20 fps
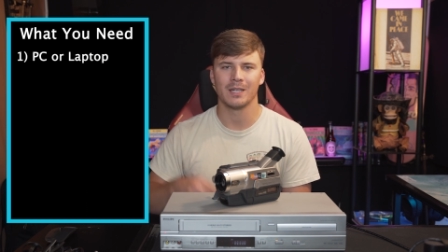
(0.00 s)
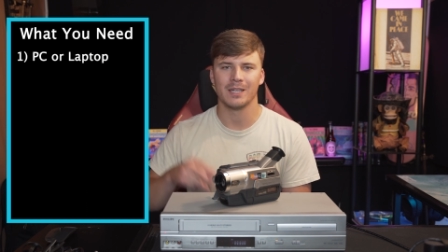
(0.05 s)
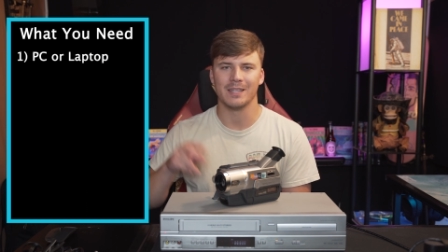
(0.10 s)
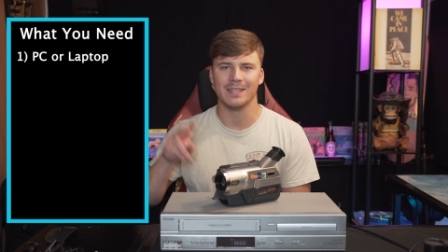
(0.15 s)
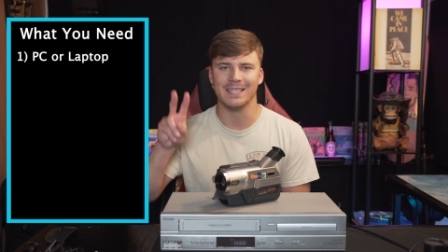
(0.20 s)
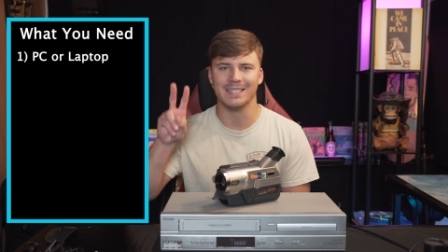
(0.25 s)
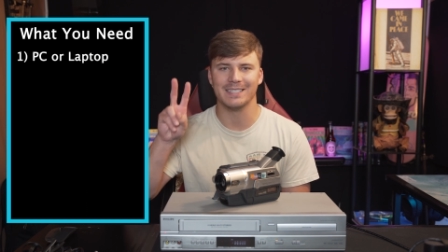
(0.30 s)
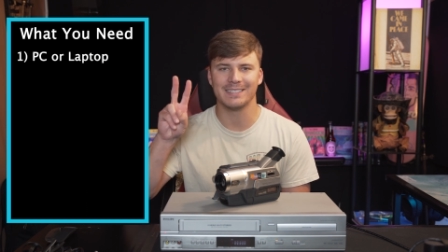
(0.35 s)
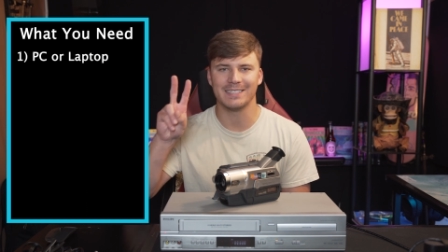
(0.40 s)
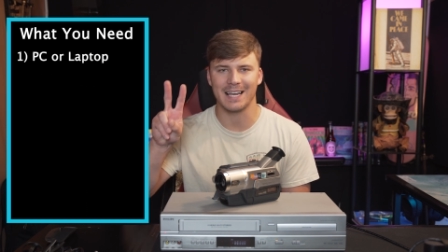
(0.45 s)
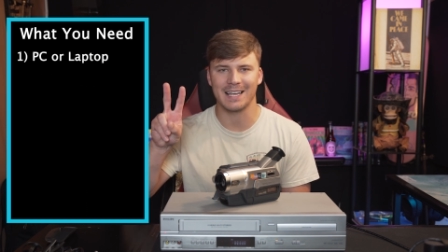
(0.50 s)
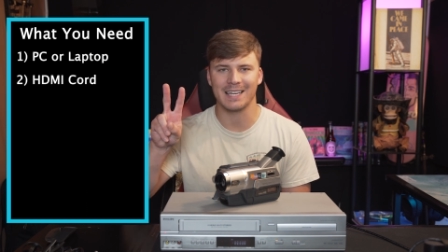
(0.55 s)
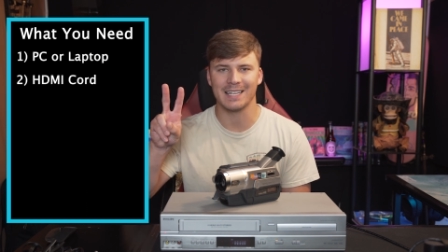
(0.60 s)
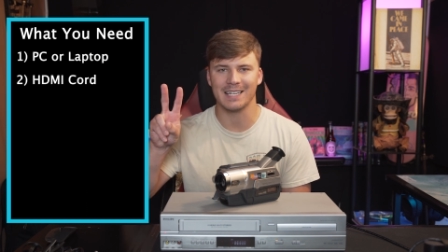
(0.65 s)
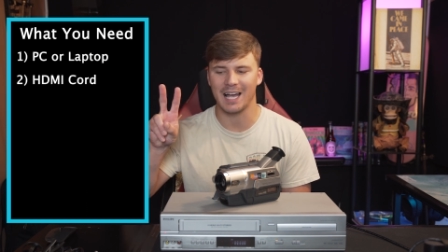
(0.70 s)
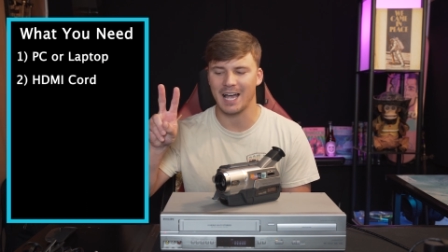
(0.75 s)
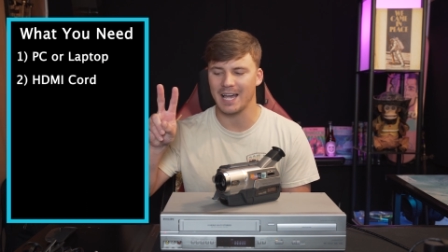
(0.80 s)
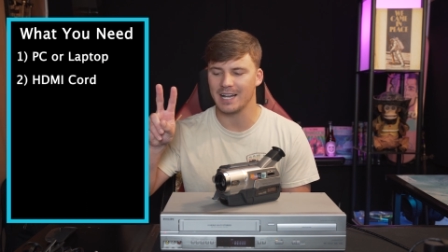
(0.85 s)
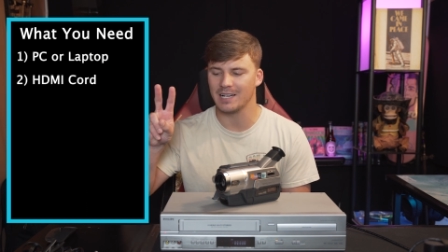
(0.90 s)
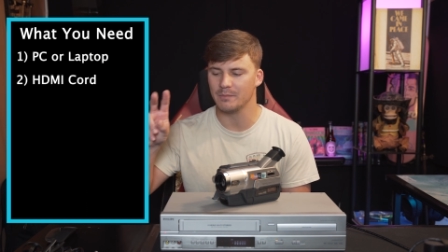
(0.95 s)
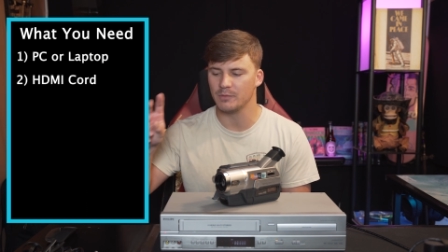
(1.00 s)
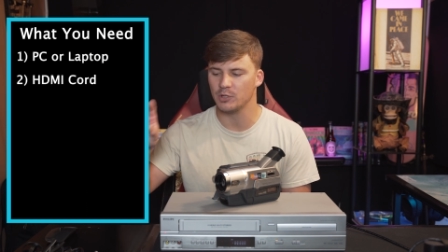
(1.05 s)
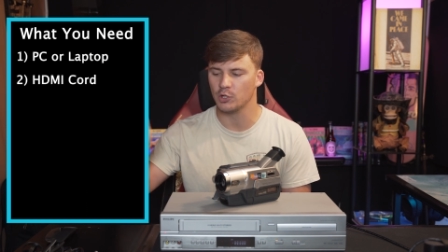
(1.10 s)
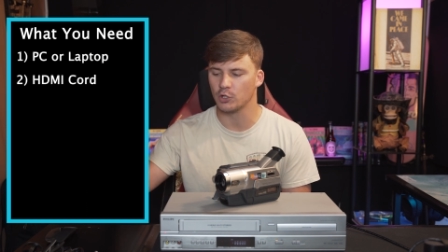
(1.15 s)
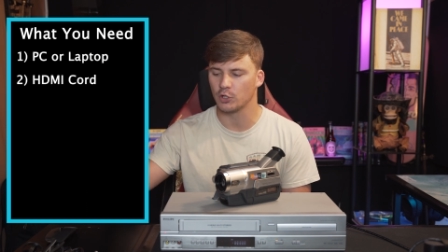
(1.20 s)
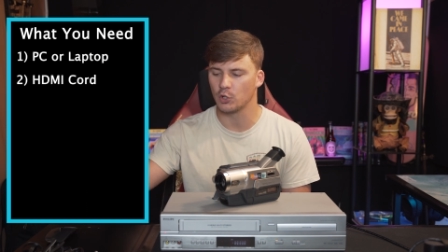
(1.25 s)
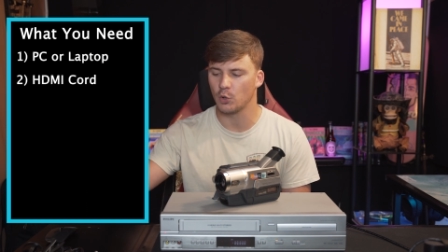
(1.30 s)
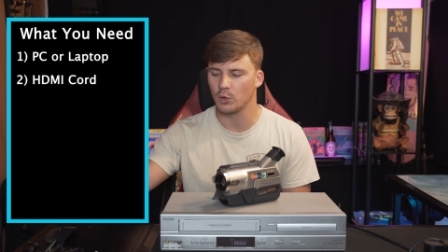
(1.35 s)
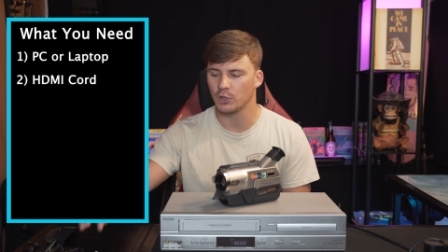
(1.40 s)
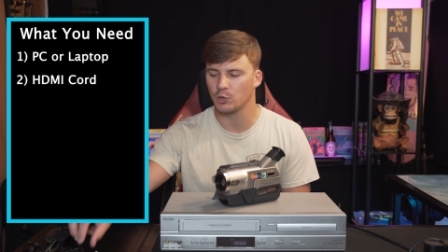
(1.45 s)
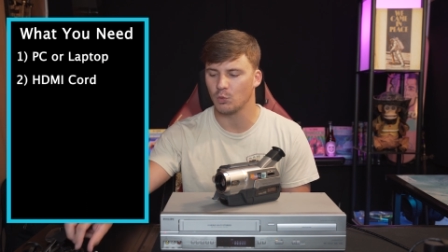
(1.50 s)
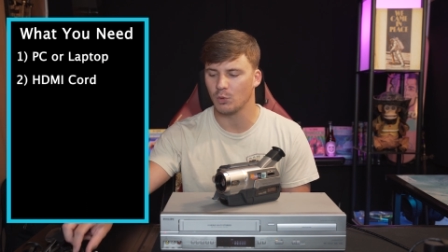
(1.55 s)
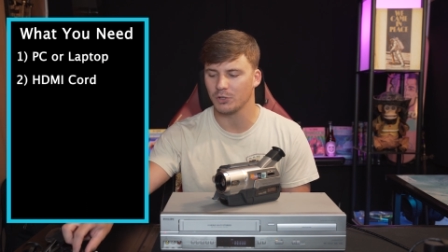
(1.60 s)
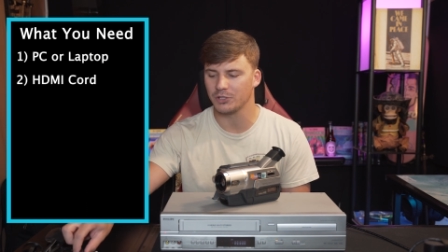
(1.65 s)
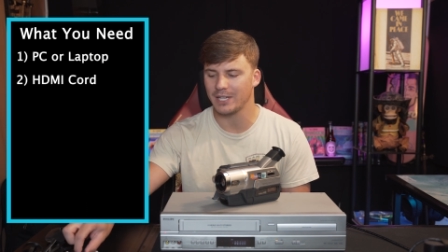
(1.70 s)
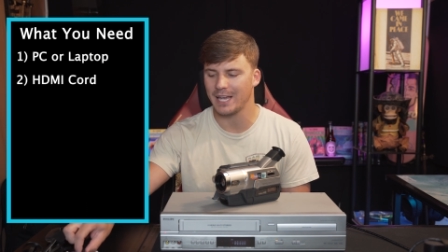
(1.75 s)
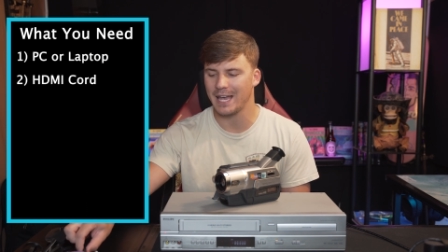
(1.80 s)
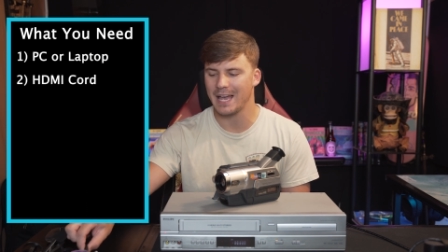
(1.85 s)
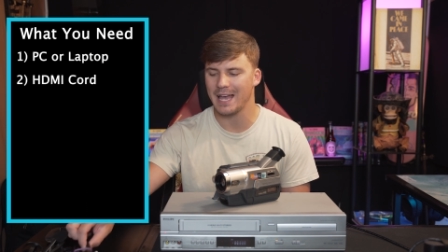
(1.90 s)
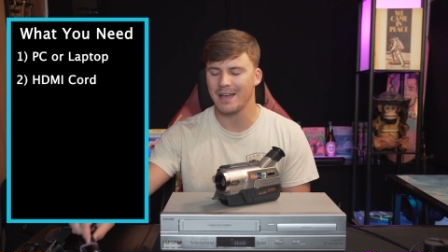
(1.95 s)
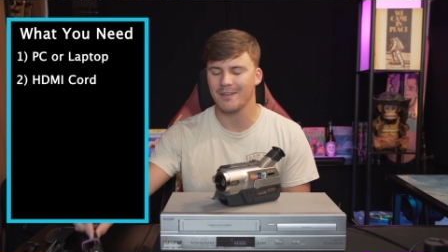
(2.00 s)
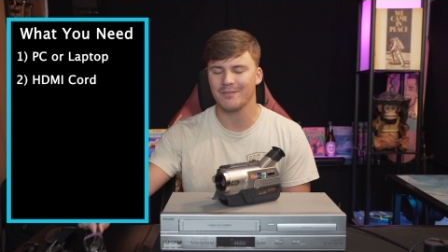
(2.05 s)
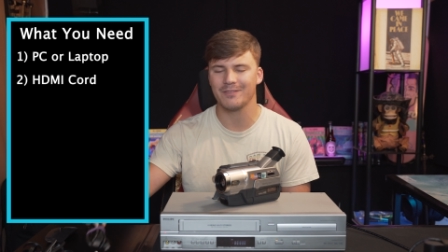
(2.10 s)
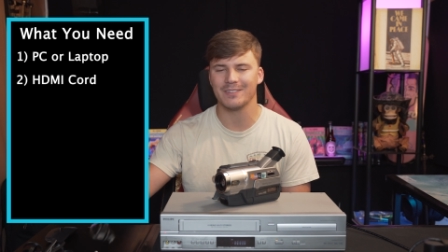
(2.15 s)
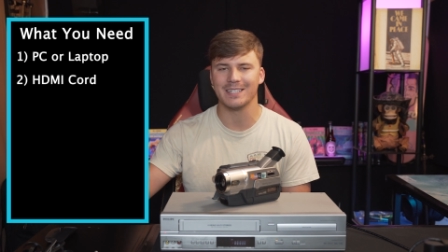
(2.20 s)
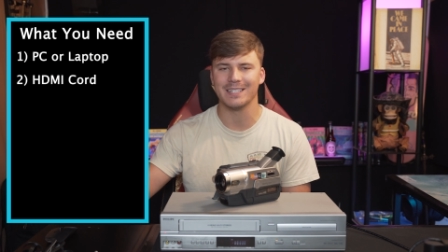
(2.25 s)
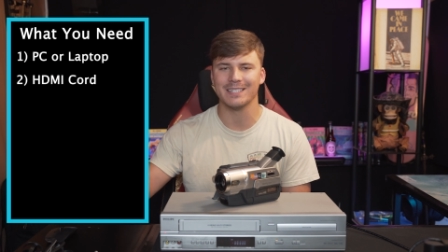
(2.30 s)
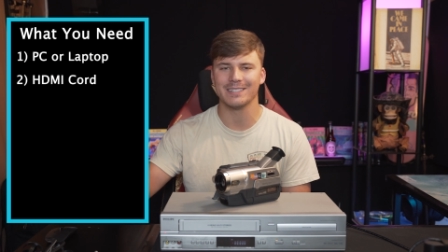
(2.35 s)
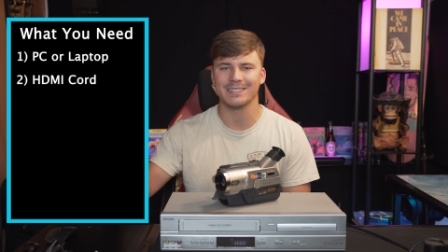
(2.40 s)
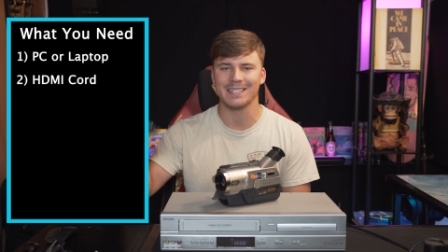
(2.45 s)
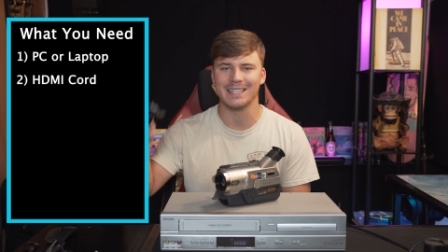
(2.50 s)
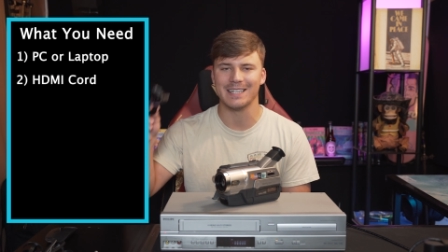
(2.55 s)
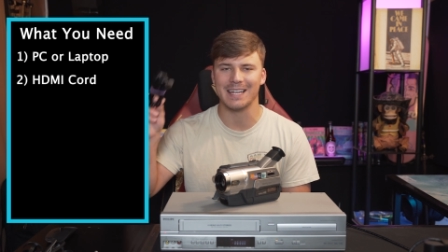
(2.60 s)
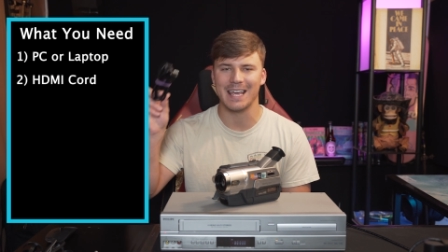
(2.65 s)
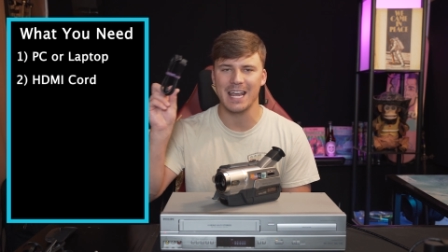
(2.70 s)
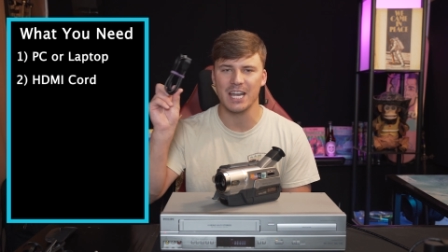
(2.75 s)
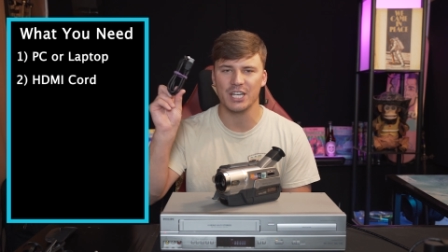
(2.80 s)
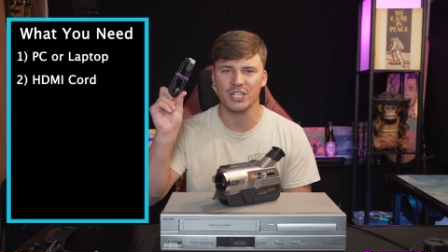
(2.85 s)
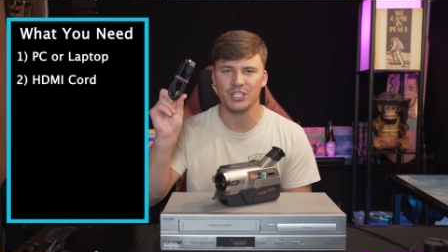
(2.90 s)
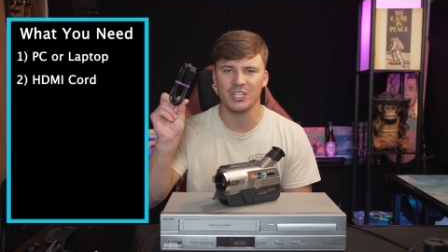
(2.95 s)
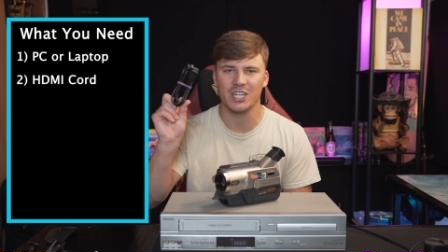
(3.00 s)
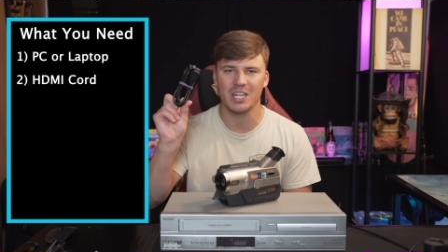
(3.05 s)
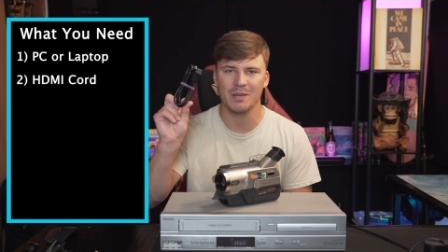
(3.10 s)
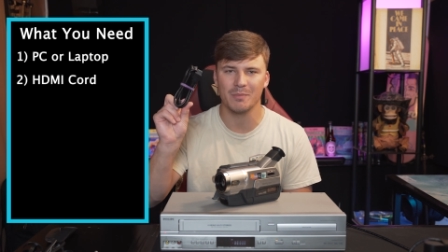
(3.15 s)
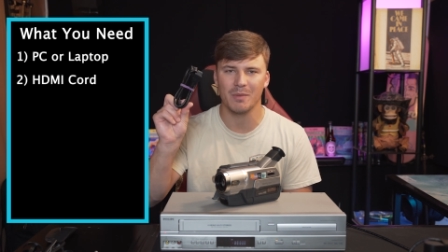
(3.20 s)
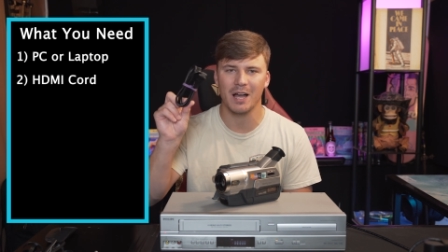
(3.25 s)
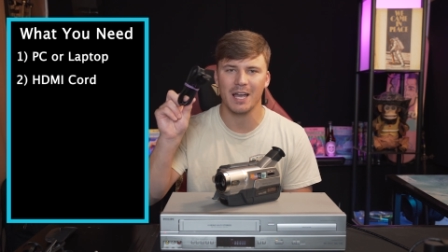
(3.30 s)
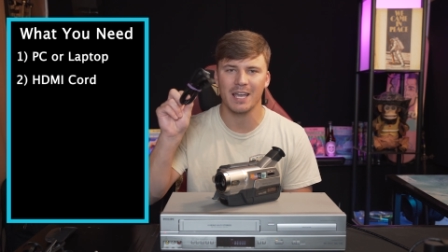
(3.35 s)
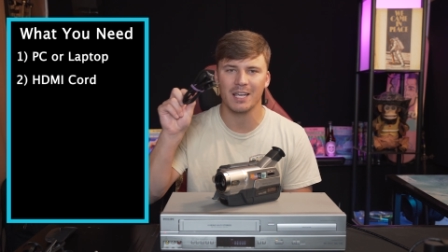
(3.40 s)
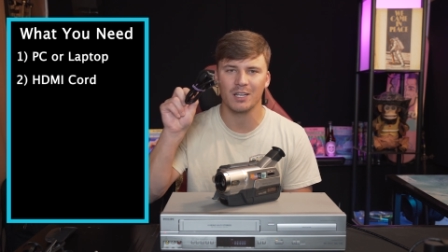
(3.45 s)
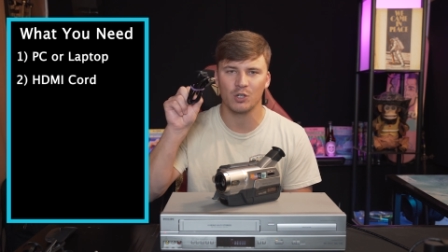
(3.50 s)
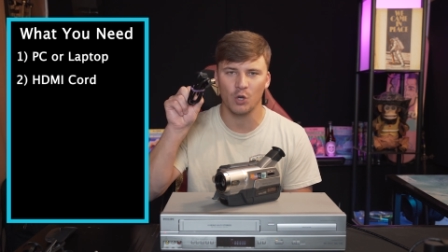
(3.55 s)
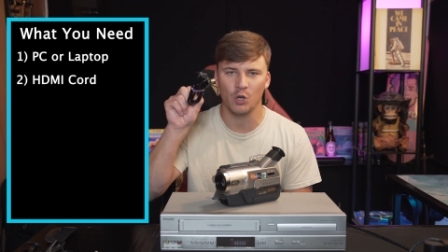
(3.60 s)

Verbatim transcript: The second item you're going to want to have is an HDMI